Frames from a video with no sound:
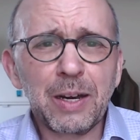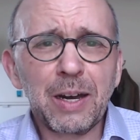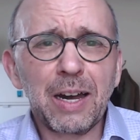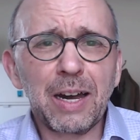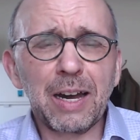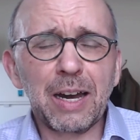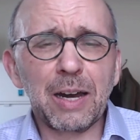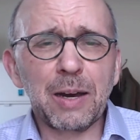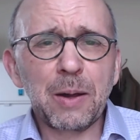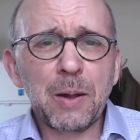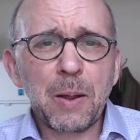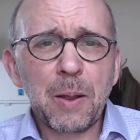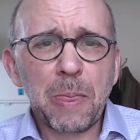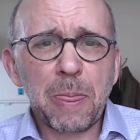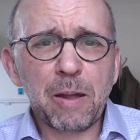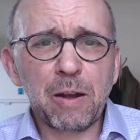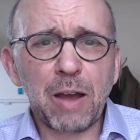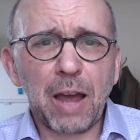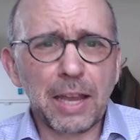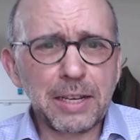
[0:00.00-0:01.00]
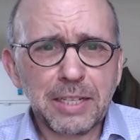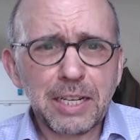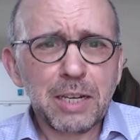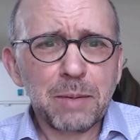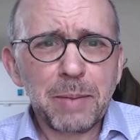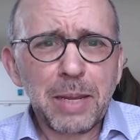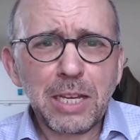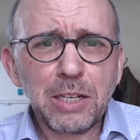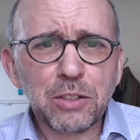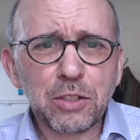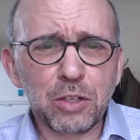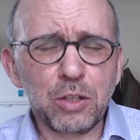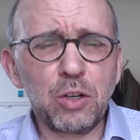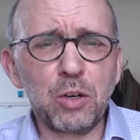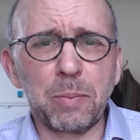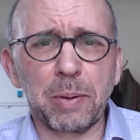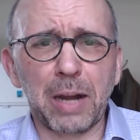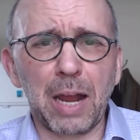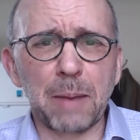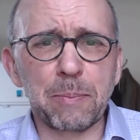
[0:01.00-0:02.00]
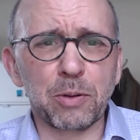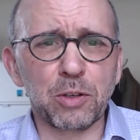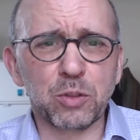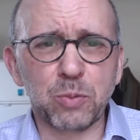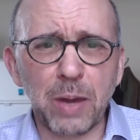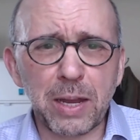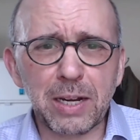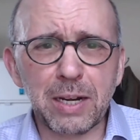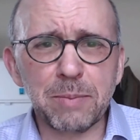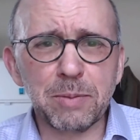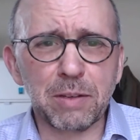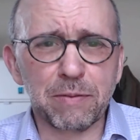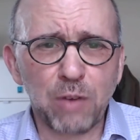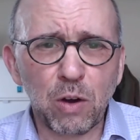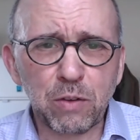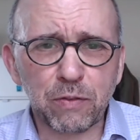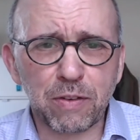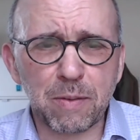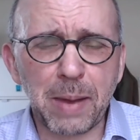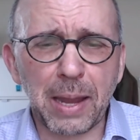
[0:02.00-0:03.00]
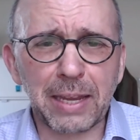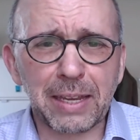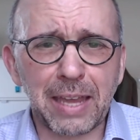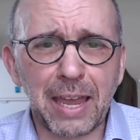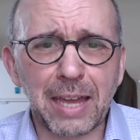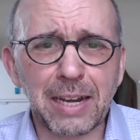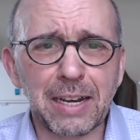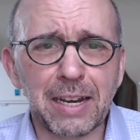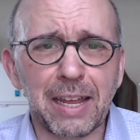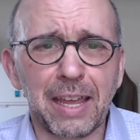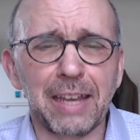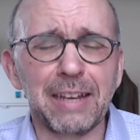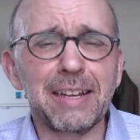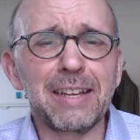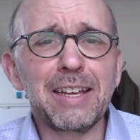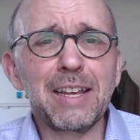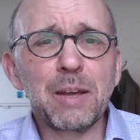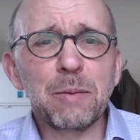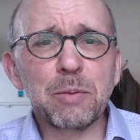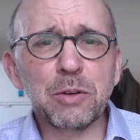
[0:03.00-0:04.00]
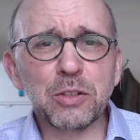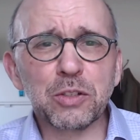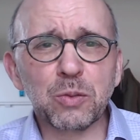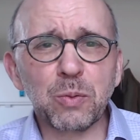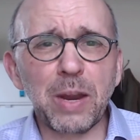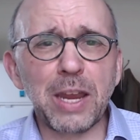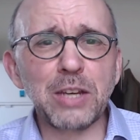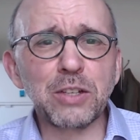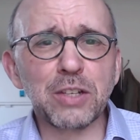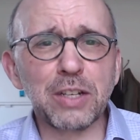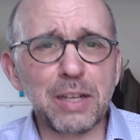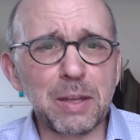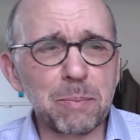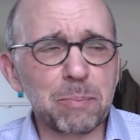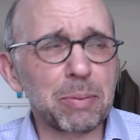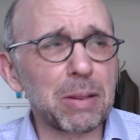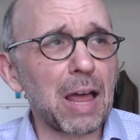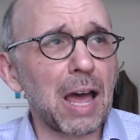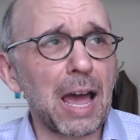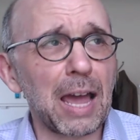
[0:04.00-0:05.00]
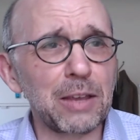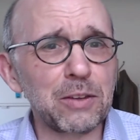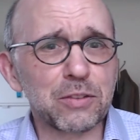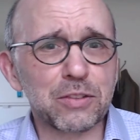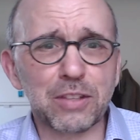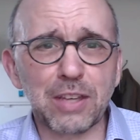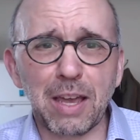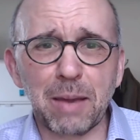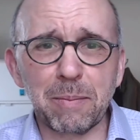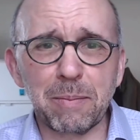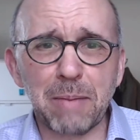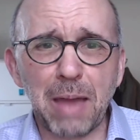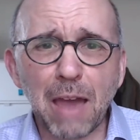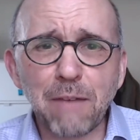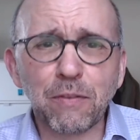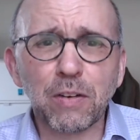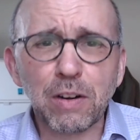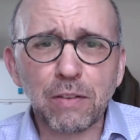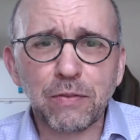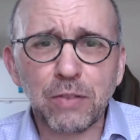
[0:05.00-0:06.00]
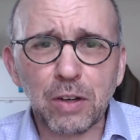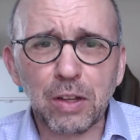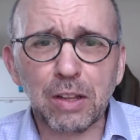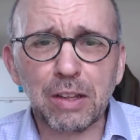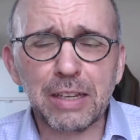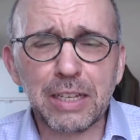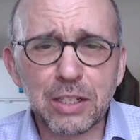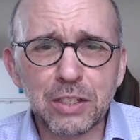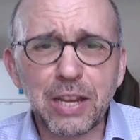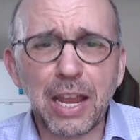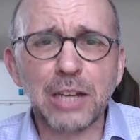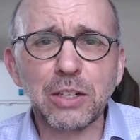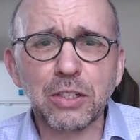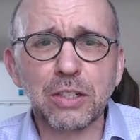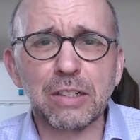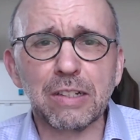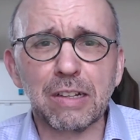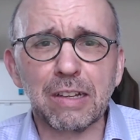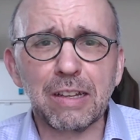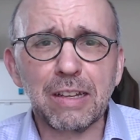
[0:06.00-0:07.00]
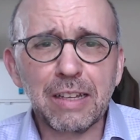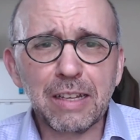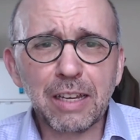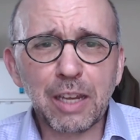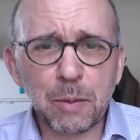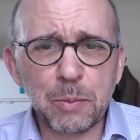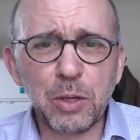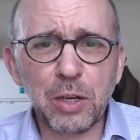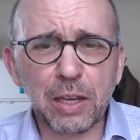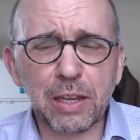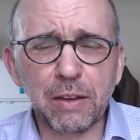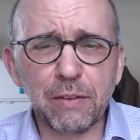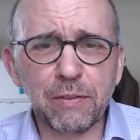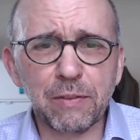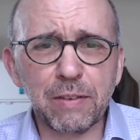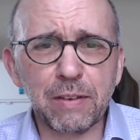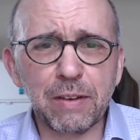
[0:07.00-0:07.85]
I didn't mean to, but I persuaded him to vote for my candidate. Persuasion implies some effortful, intentional communicative